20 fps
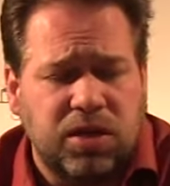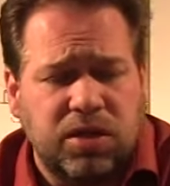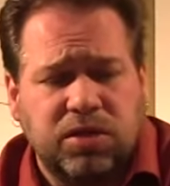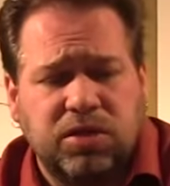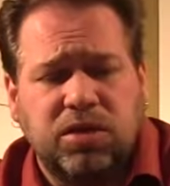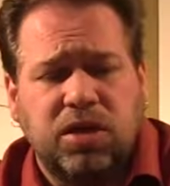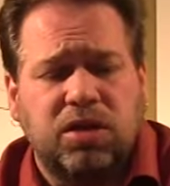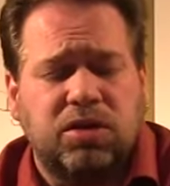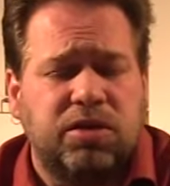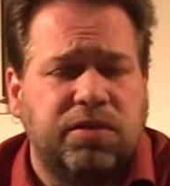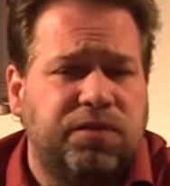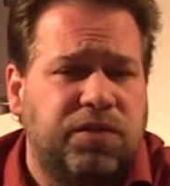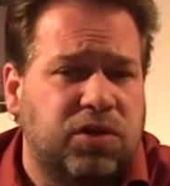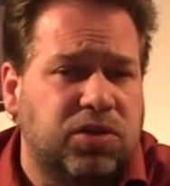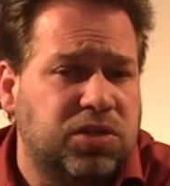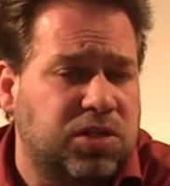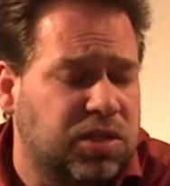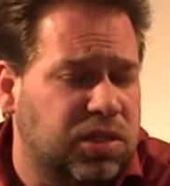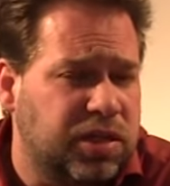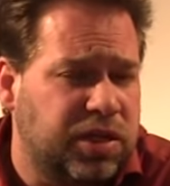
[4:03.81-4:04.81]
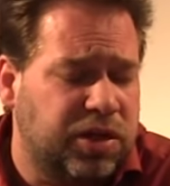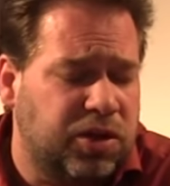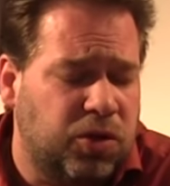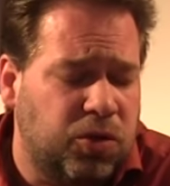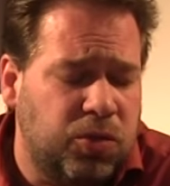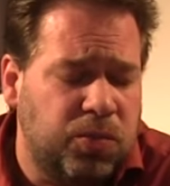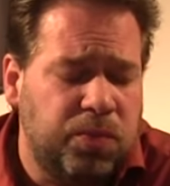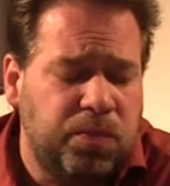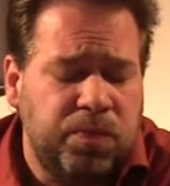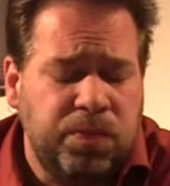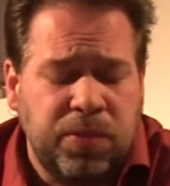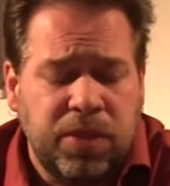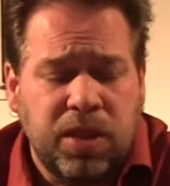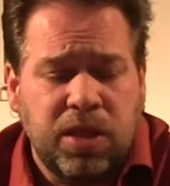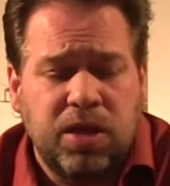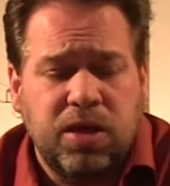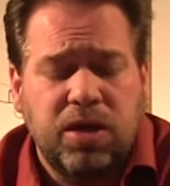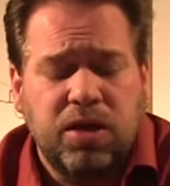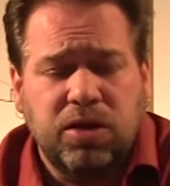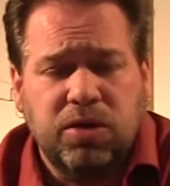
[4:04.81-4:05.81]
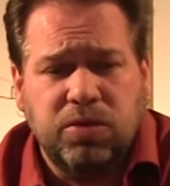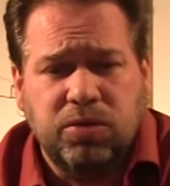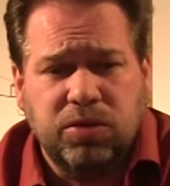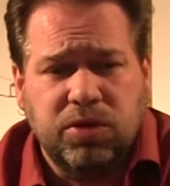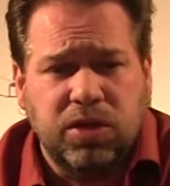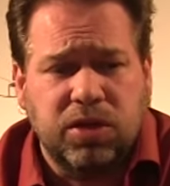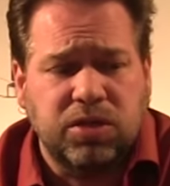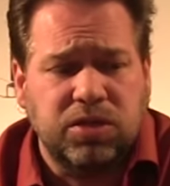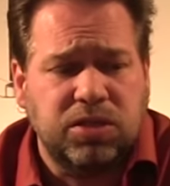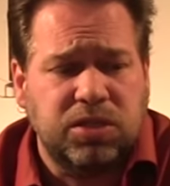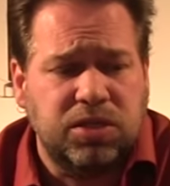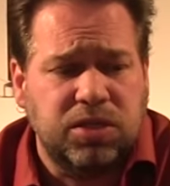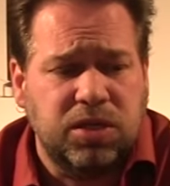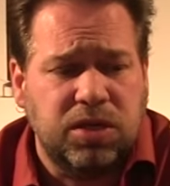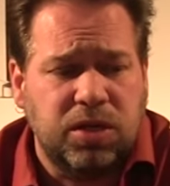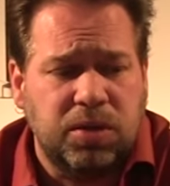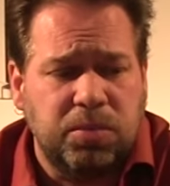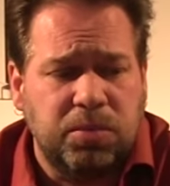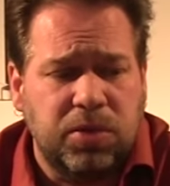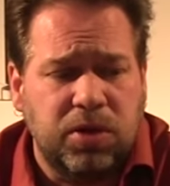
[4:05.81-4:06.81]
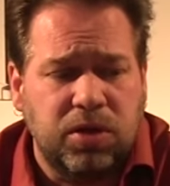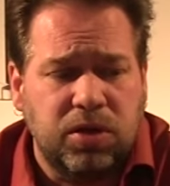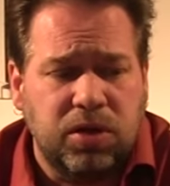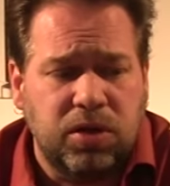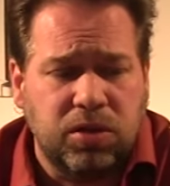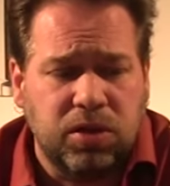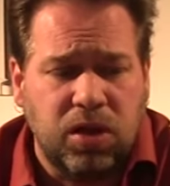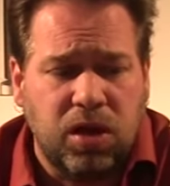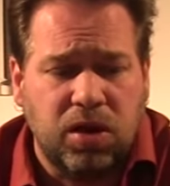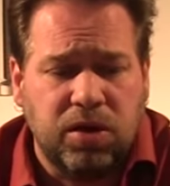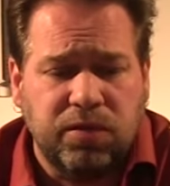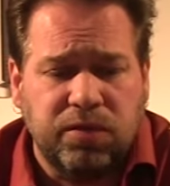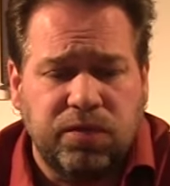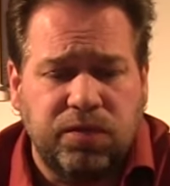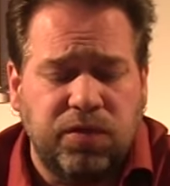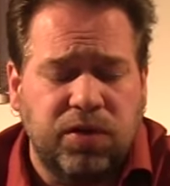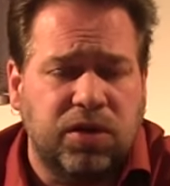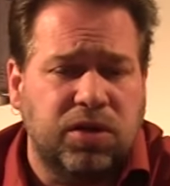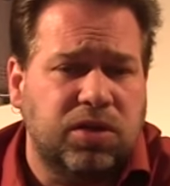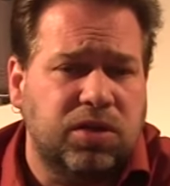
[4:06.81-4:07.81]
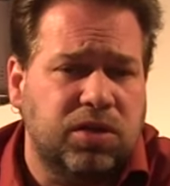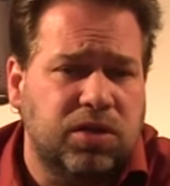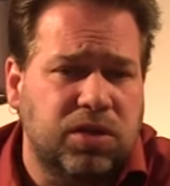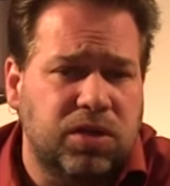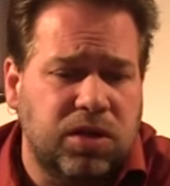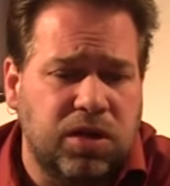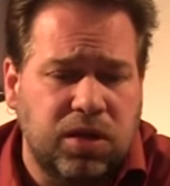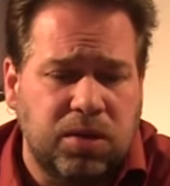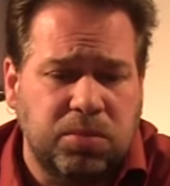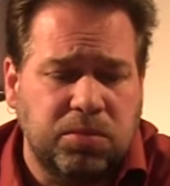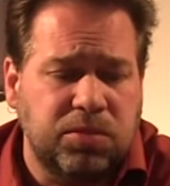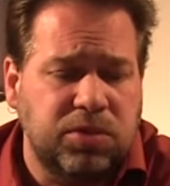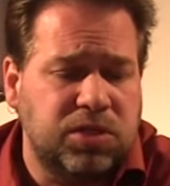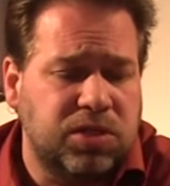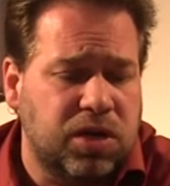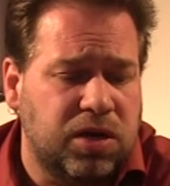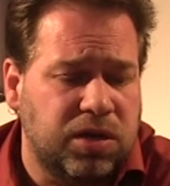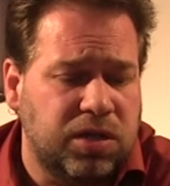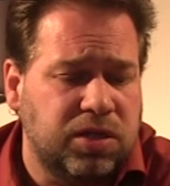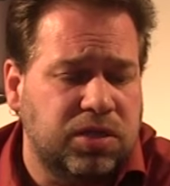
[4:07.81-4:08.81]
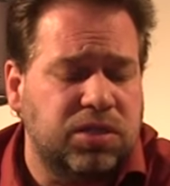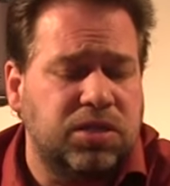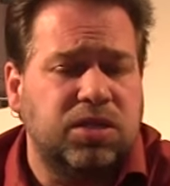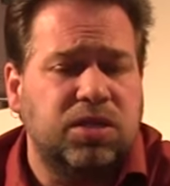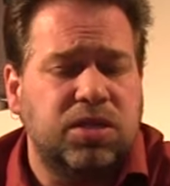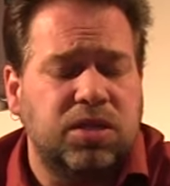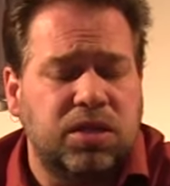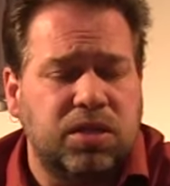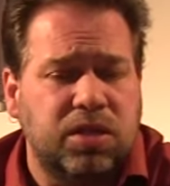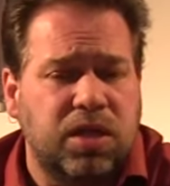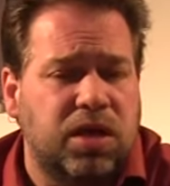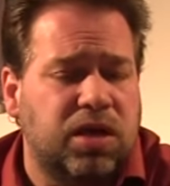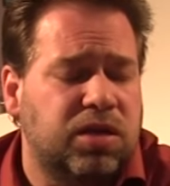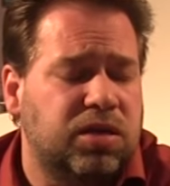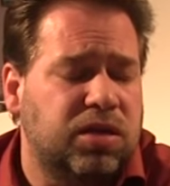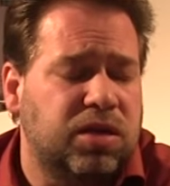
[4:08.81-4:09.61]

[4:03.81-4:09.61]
Dr. Farsalino, who does a lot of studies in that,